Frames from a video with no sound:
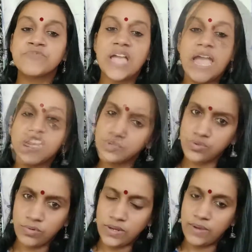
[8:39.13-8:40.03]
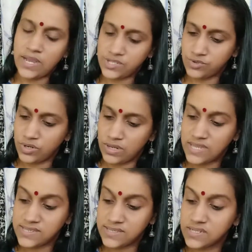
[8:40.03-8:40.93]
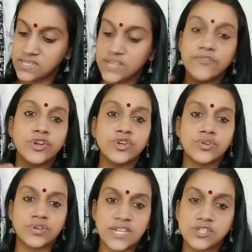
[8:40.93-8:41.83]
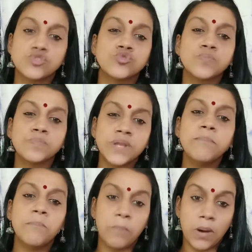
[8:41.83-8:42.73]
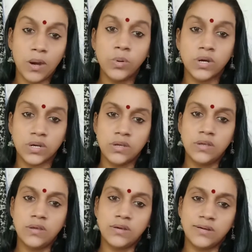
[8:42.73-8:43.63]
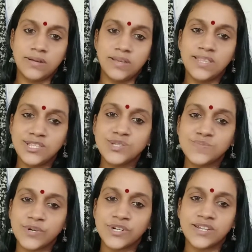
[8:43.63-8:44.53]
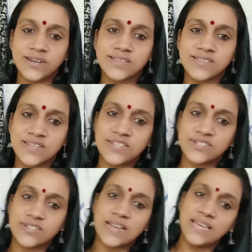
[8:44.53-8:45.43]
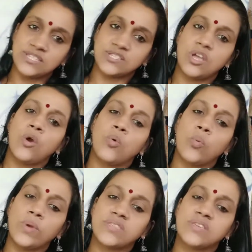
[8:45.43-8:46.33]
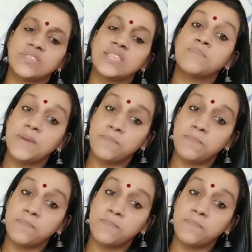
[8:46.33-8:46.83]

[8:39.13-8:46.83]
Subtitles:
And so as it is given in your text, the supreme power in this particular state lies with the people.